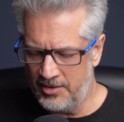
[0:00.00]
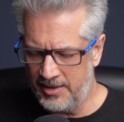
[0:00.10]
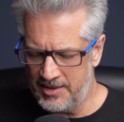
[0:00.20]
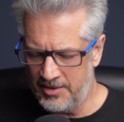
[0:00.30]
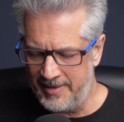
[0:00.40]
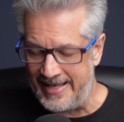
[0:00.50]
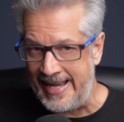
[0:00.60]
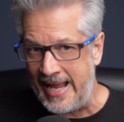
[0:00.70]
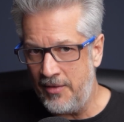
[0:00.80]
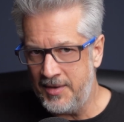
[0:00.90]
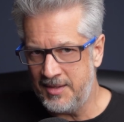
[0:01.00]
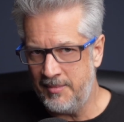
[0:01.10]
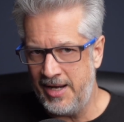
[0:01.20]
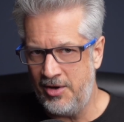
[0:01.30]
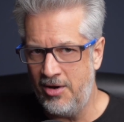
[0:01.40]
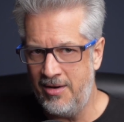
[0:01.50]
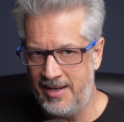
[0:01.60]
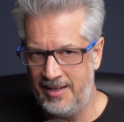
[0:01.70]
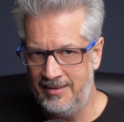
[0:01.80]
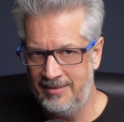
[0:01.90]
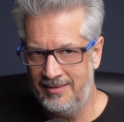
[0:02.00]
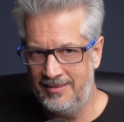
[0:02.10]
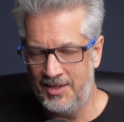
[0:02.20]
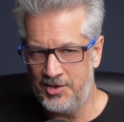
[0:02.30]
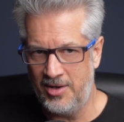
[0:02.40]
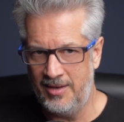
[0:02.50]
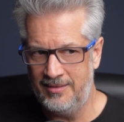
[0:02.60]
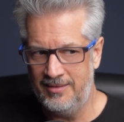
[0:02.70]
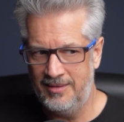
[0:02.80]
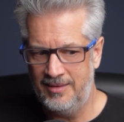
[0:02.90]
Okay, so but now there's a minority that's on,